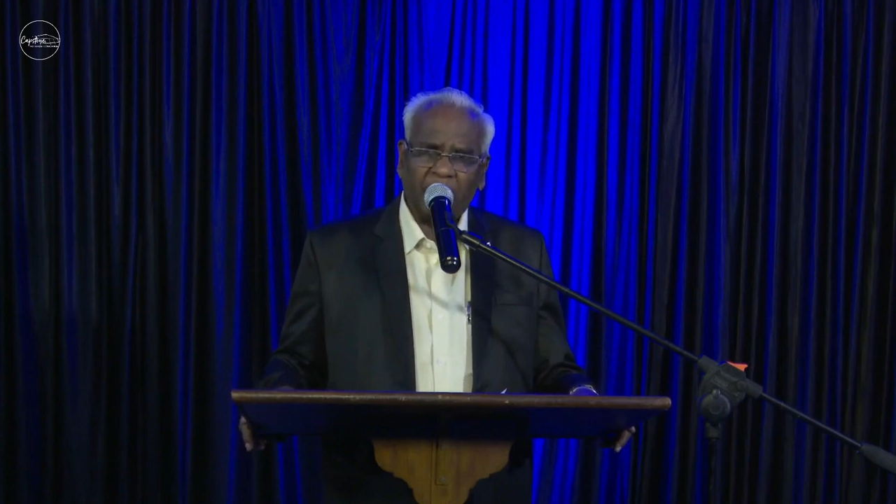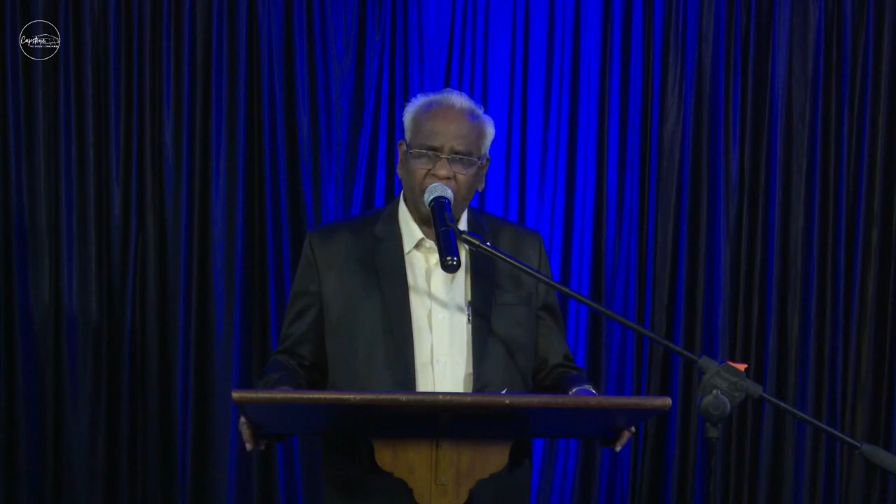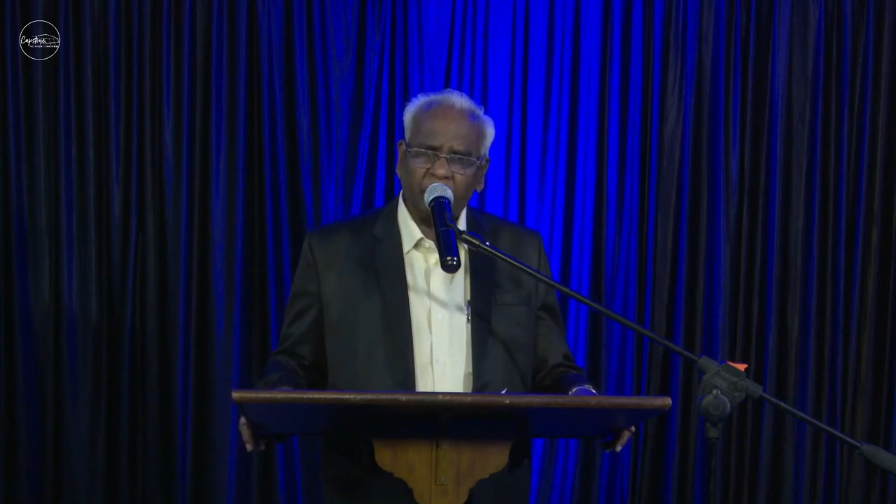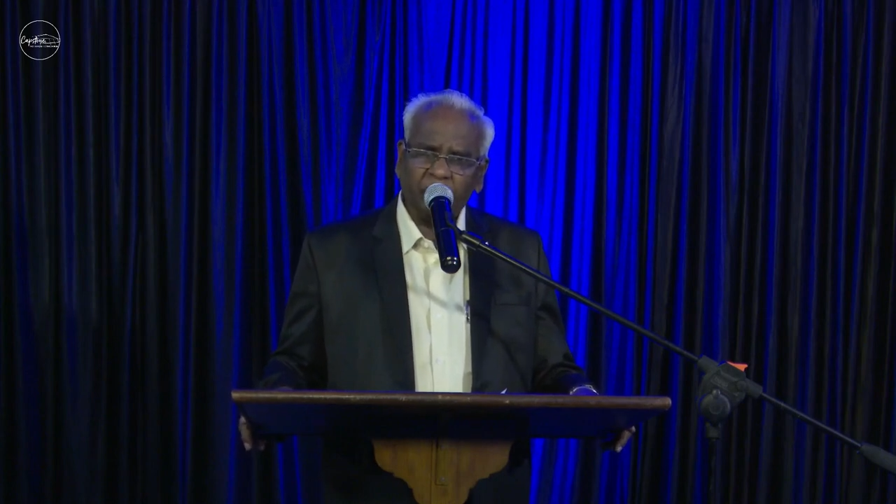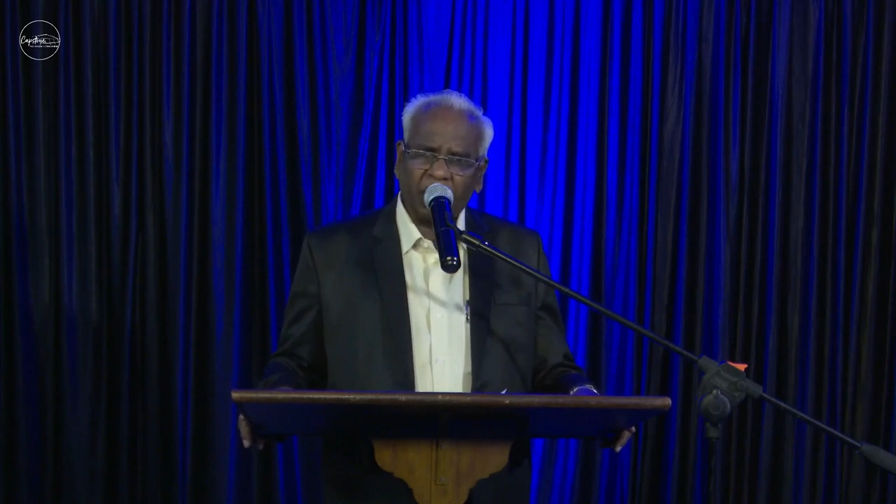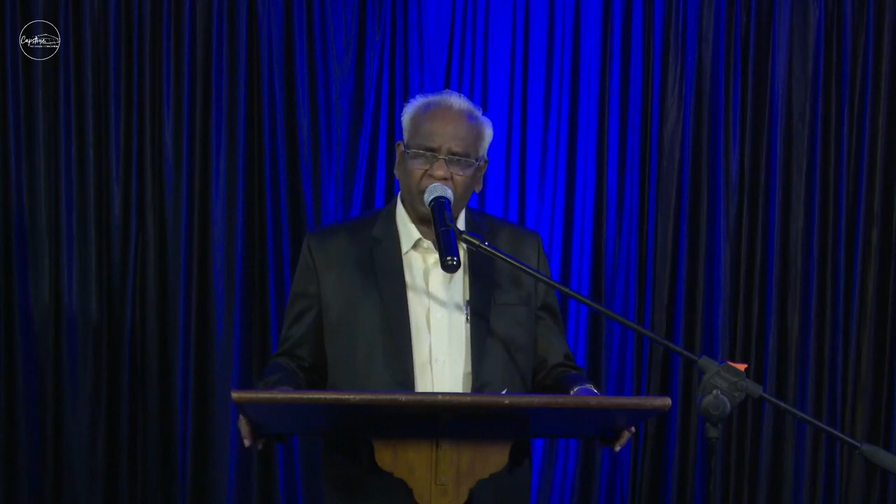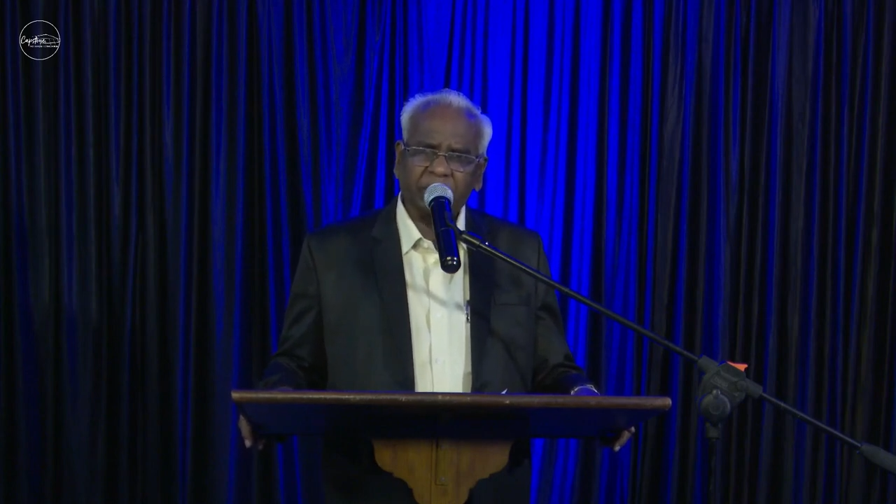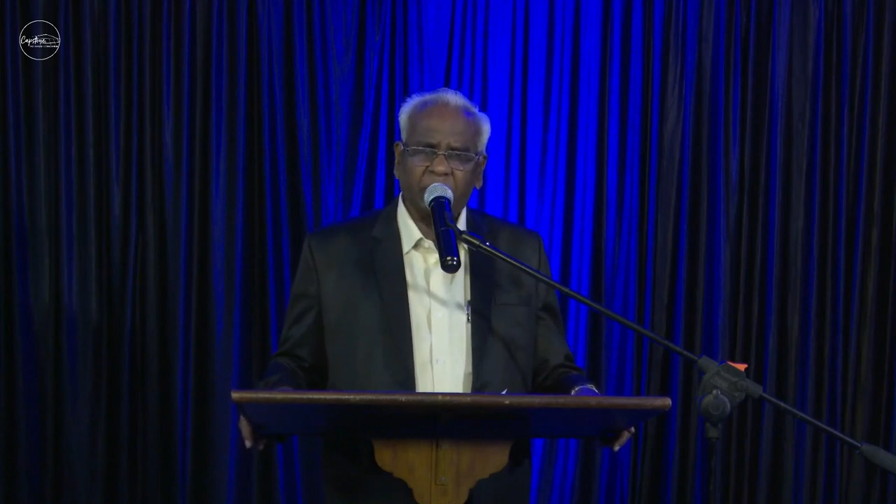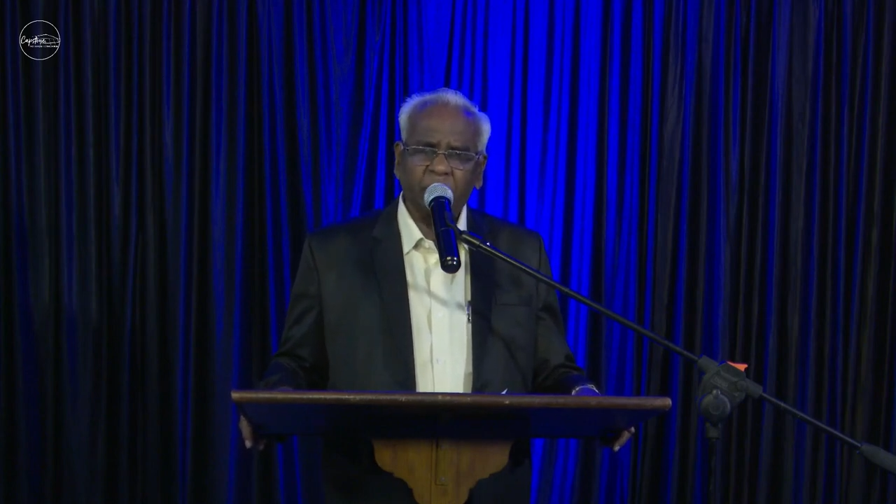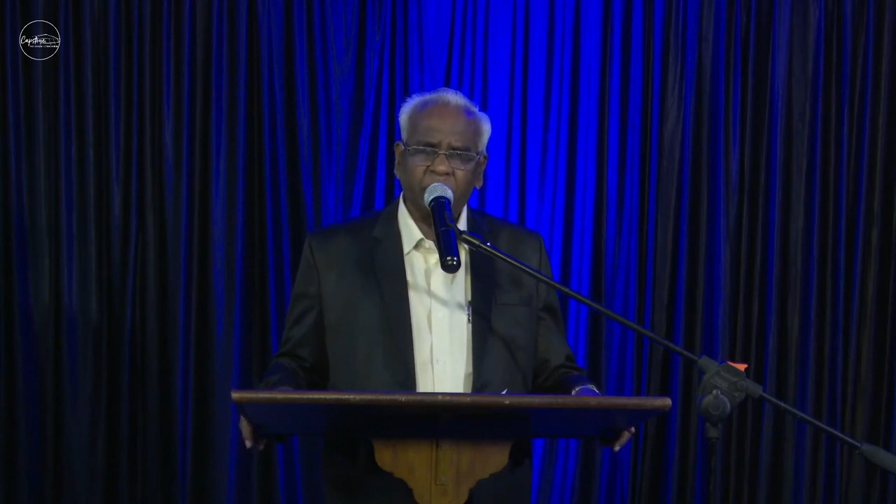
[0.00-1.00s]
I am
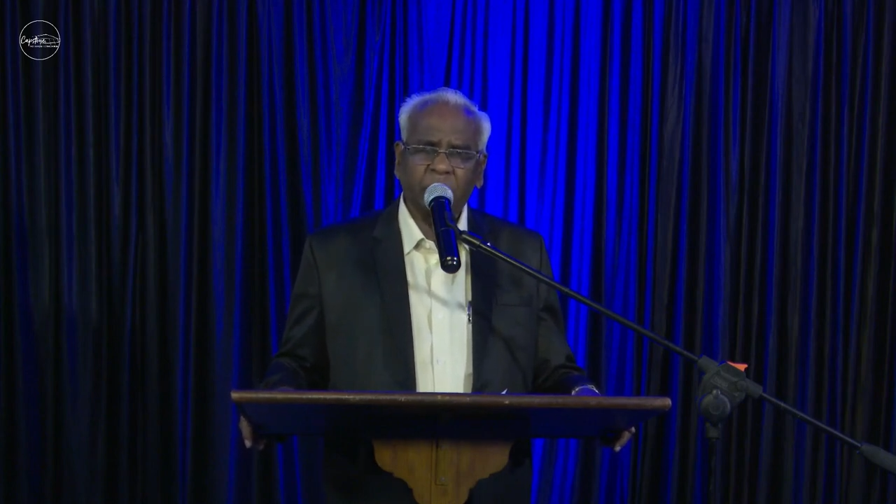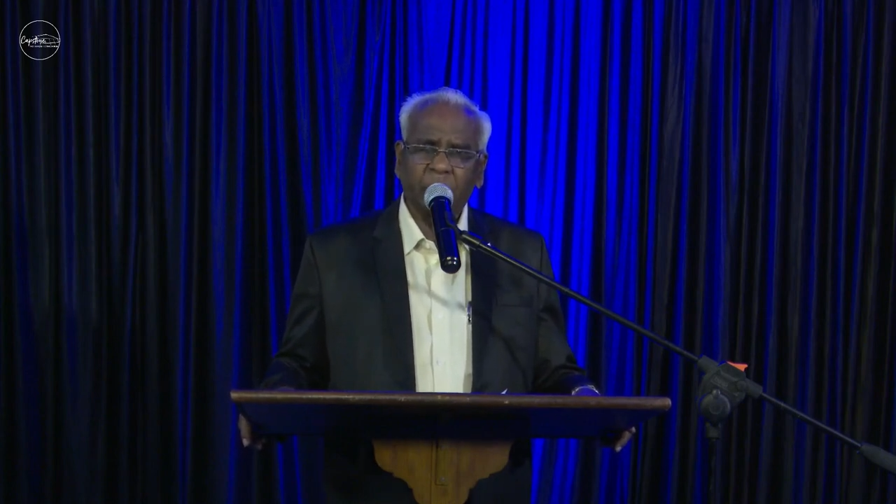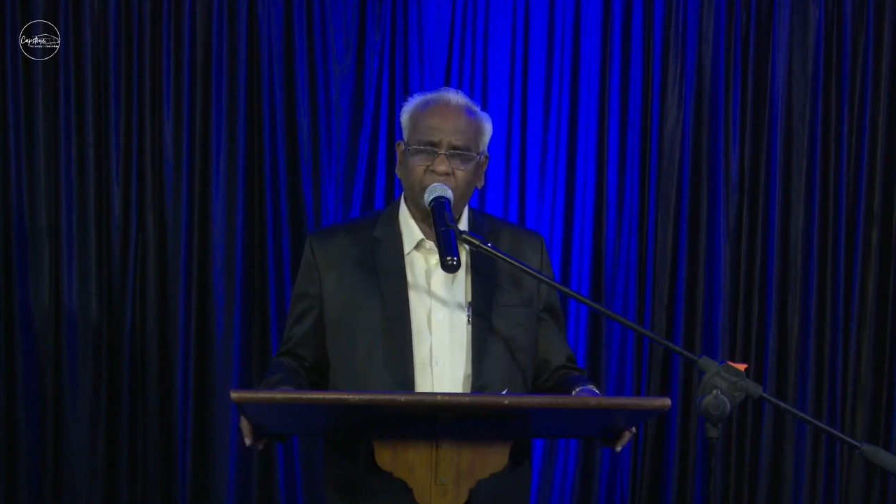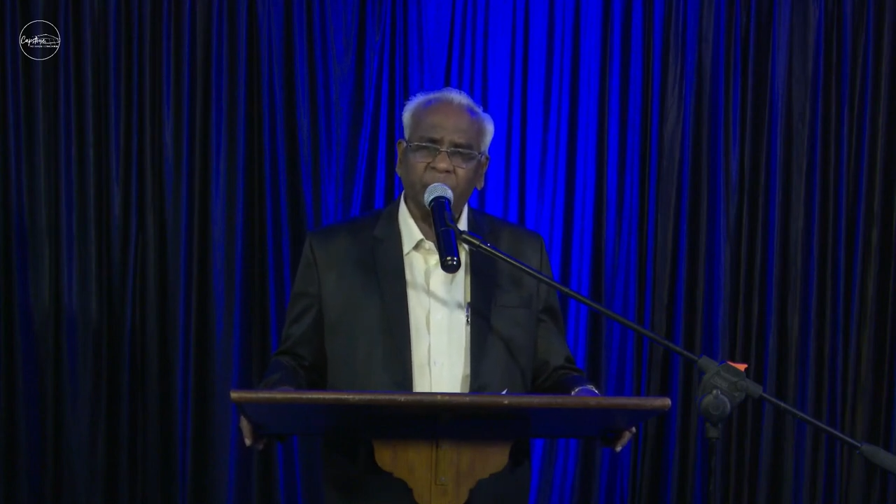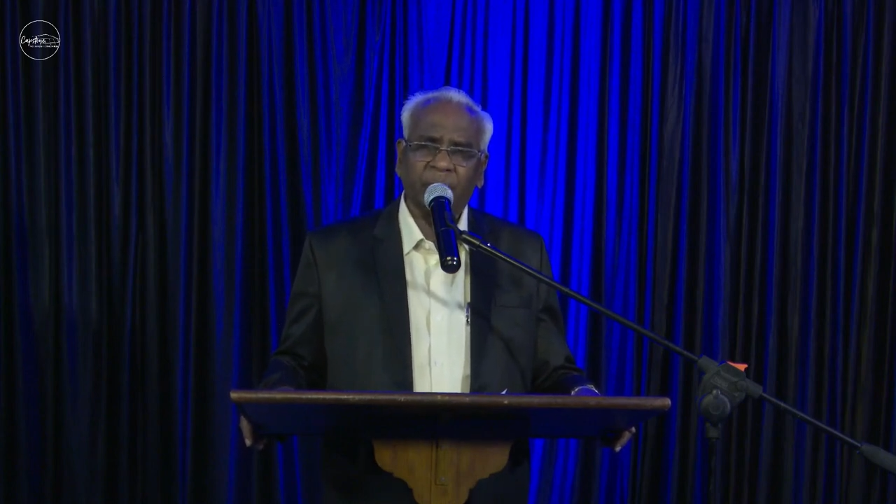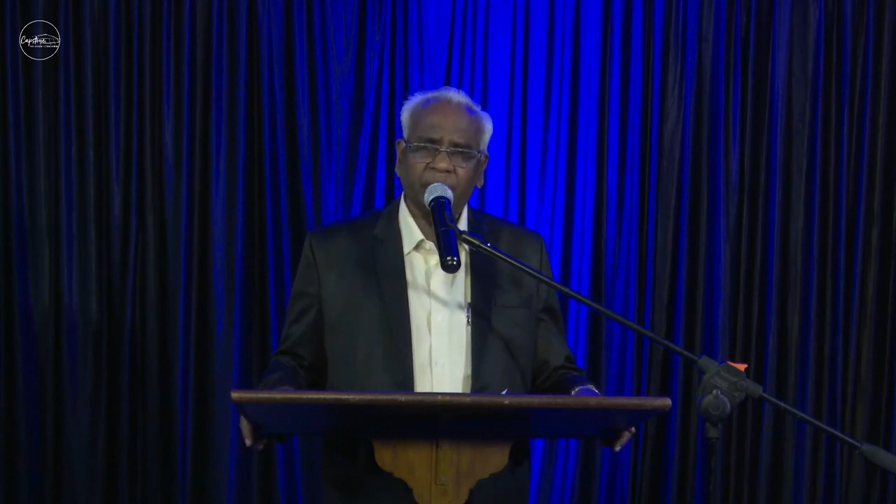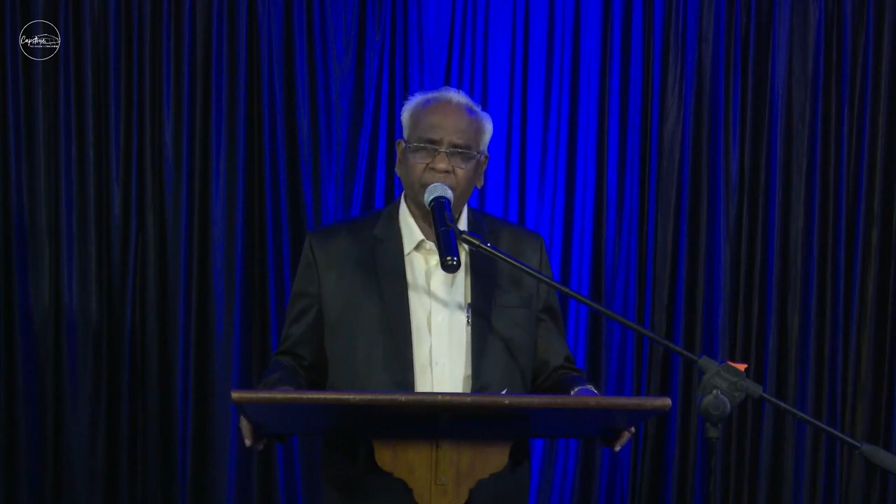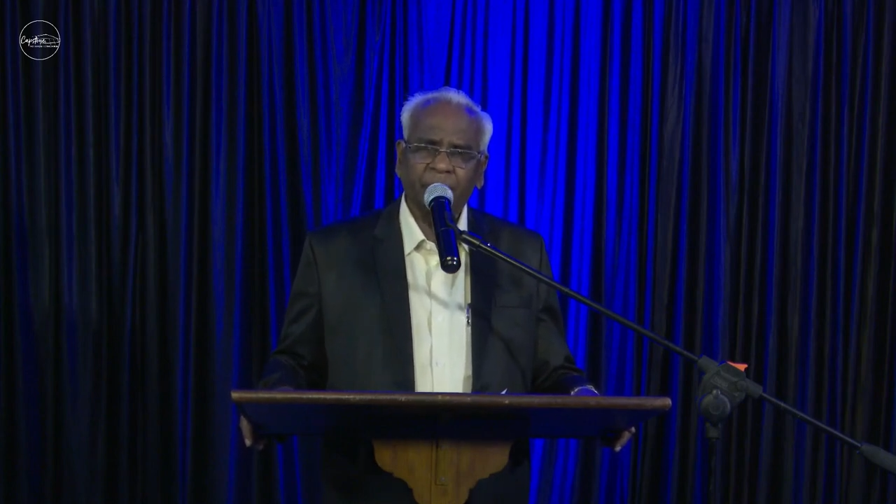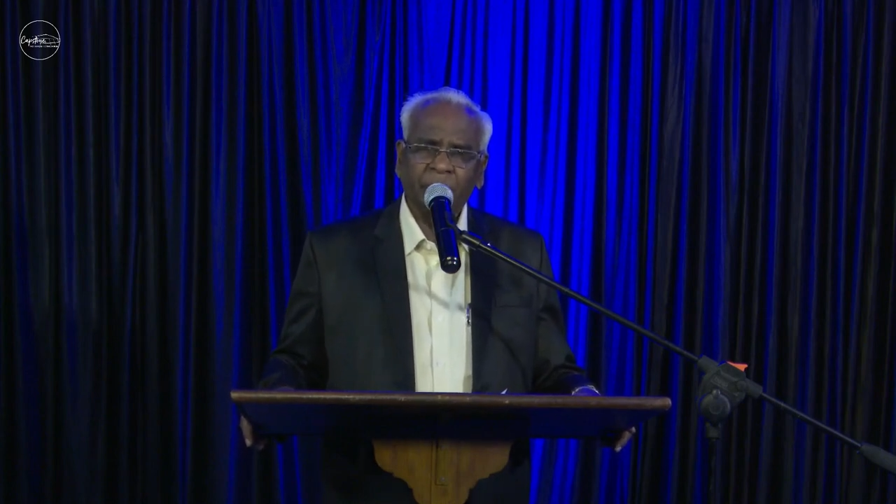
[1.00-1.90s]
not able to do it.